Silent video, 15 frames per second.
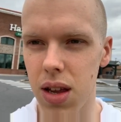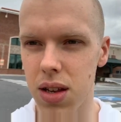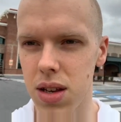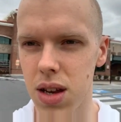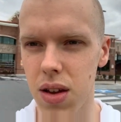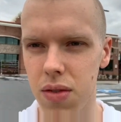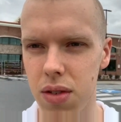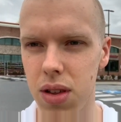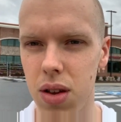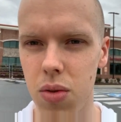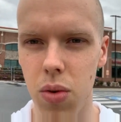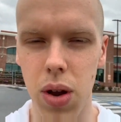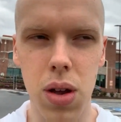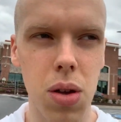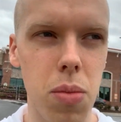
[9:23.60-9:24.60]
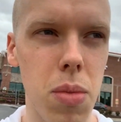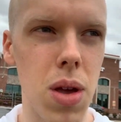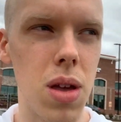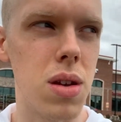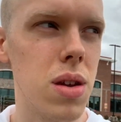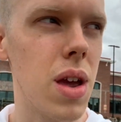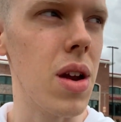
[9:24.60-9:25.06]
I definitely
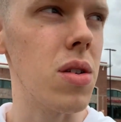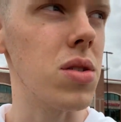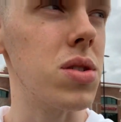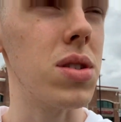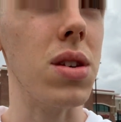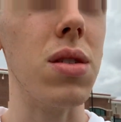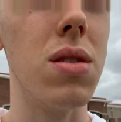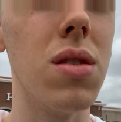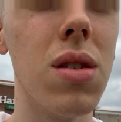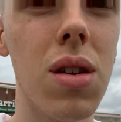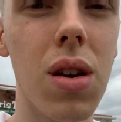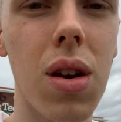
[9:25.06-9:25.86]
recommend Harris Teeter.